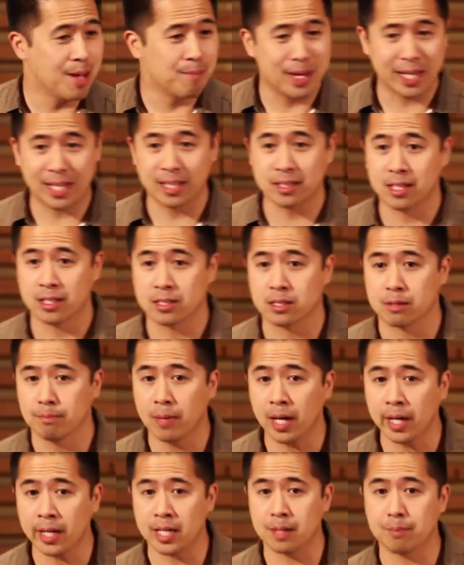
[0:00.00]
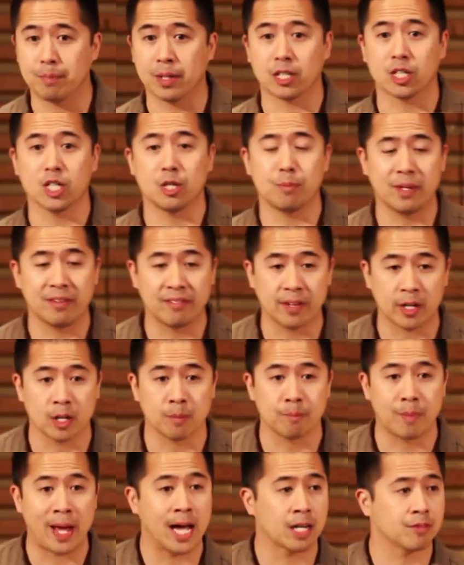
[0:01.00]
and making tons of money, but could be
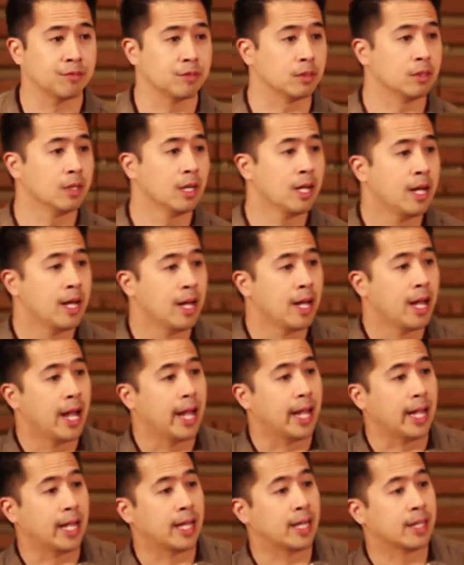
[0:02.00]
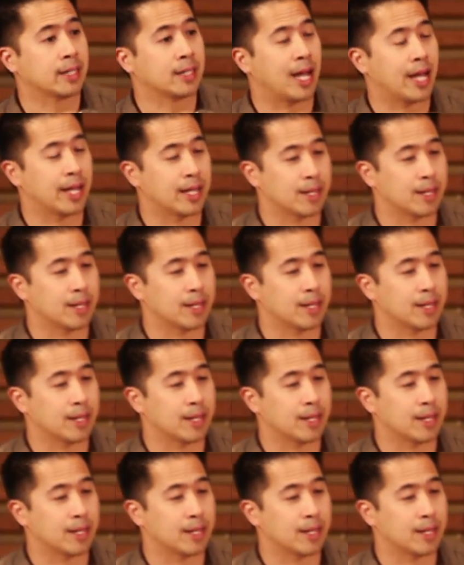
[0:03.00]
very impactful. And